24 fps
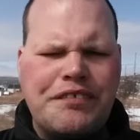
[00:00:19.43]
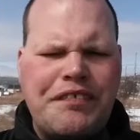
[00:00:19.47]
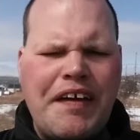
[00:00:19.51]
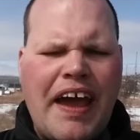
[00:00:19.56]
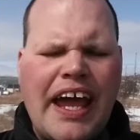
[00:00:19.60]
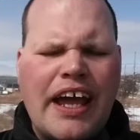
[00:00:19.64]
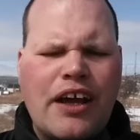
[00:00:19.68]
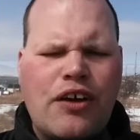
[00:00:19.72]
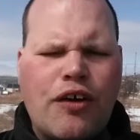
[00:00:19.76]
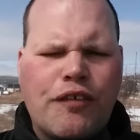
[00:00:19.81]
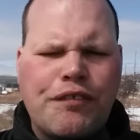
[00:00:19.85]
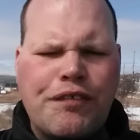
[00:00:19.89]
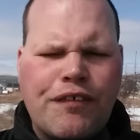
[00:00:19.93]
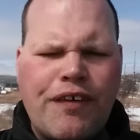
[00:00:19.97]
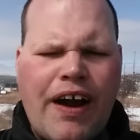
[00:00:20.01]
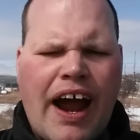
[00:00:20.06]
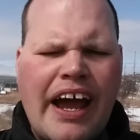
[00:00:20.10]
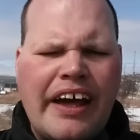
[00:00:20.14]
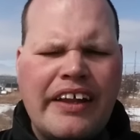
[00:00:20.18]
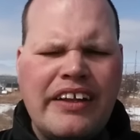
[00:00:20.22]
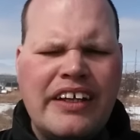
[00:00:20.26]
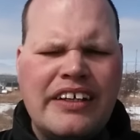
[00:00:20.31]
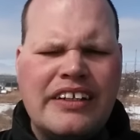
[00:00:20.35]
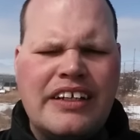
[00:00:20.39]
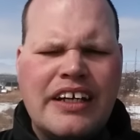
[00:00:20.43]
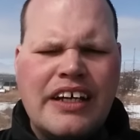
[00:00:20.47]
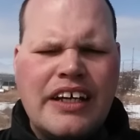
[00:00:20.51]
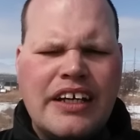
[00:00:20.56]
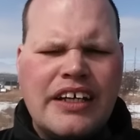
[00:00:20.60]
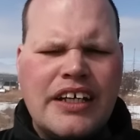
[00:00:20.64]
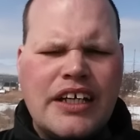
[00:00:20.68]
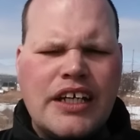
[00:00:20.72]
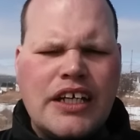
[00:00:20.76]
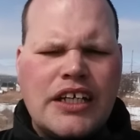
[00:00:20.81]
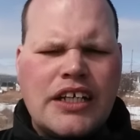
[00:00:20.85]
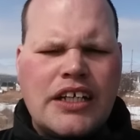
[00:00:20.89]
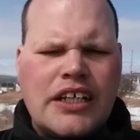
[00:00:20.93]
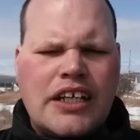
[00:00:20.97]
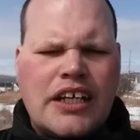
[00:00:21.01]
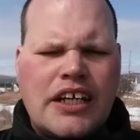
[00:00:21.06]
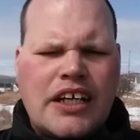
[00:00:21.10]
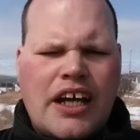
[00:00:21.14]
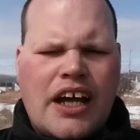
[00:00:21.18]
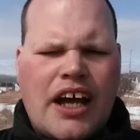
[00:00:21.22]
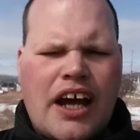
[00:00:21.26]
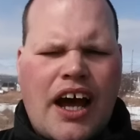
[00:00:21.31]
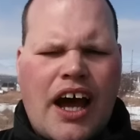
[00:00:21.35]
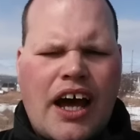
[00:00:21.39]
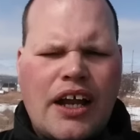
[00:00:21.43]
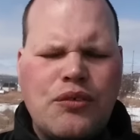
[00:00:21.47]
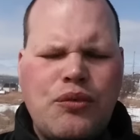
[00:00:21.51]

of Vancouver Island.